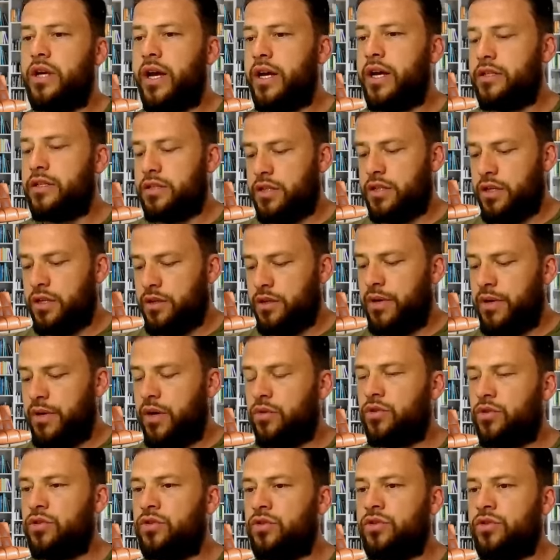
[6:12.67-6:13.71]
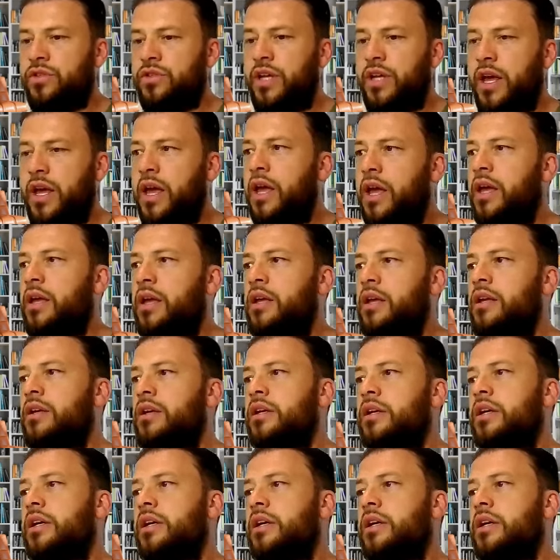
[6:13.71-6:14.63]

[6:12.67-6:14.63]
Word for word: asking about your day,